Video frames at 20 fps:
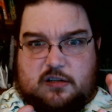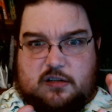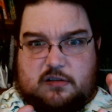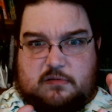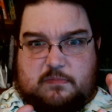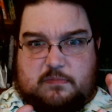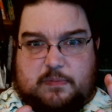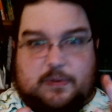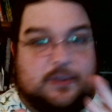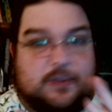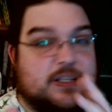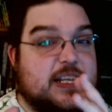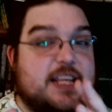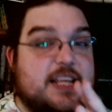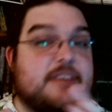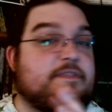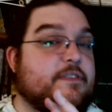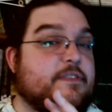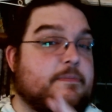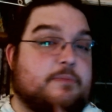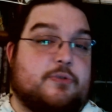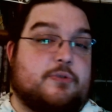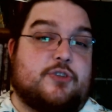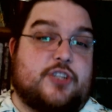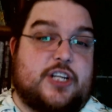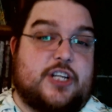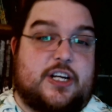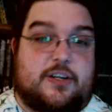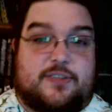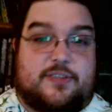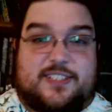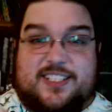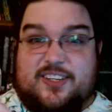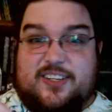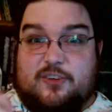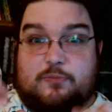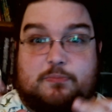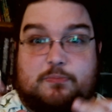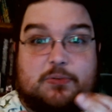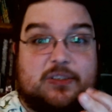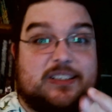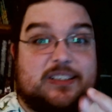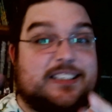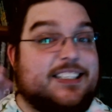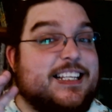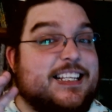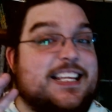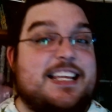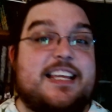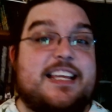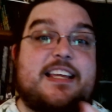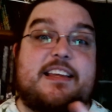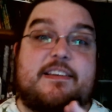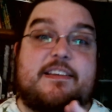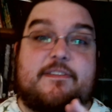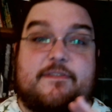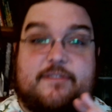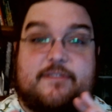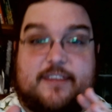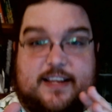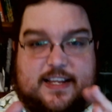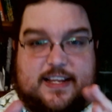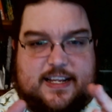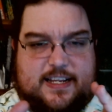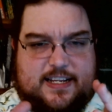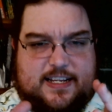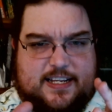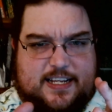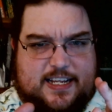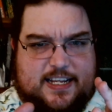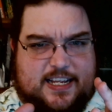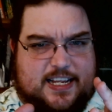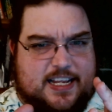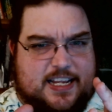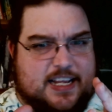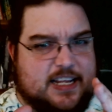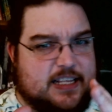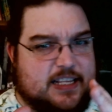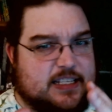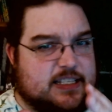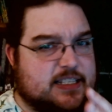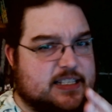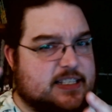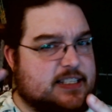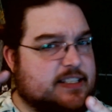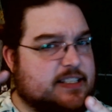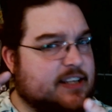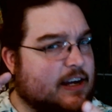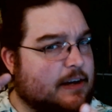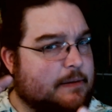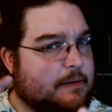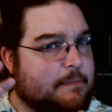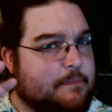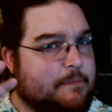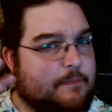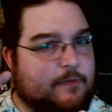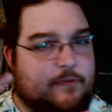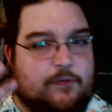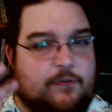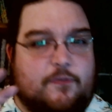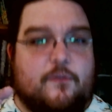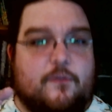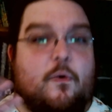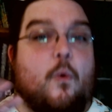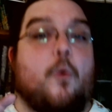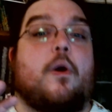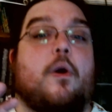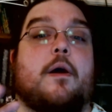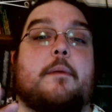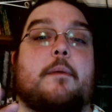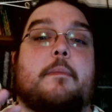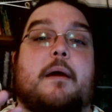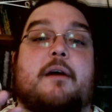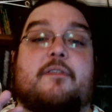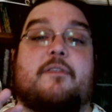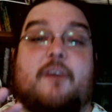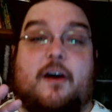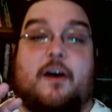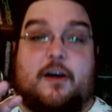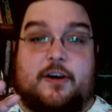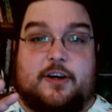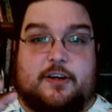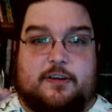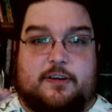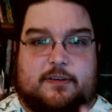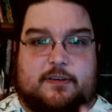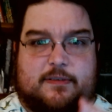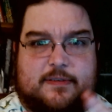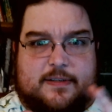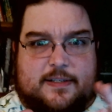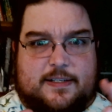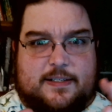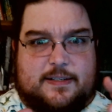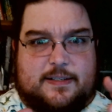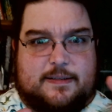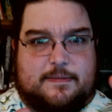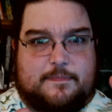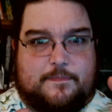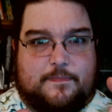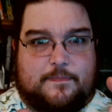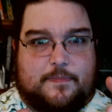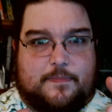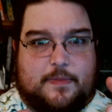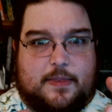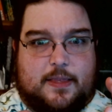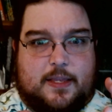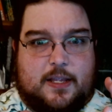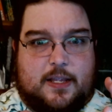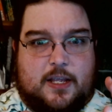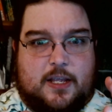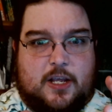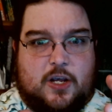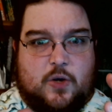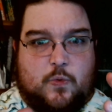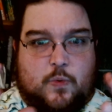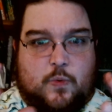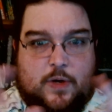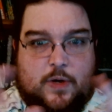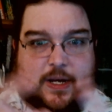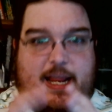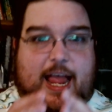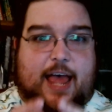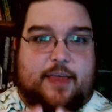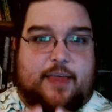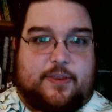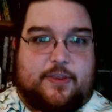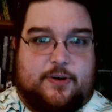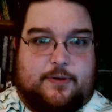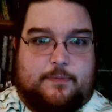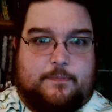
believed in Bushido, still believed in some form of honor, would gather.